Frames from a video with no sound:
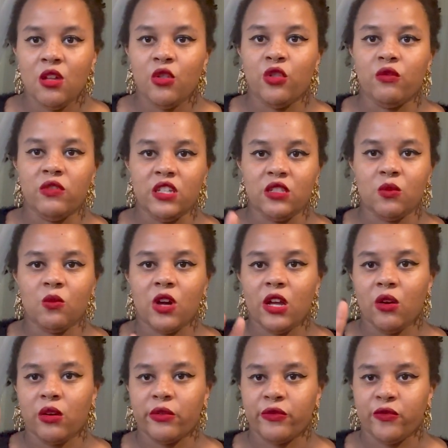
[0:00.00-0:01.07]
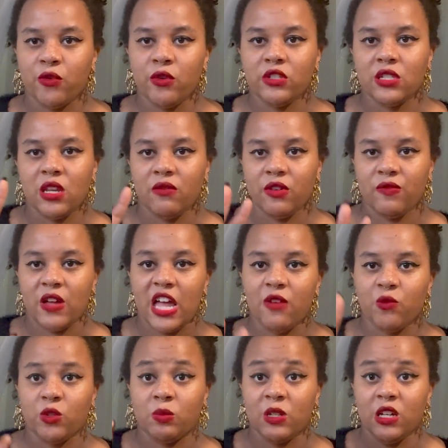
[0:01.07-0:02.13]
the reason why I got a four instead of a five
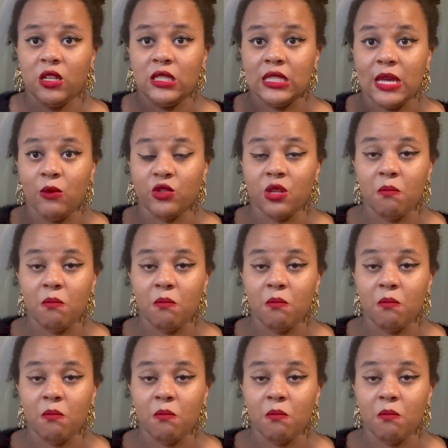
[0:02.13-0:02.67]
was because there was a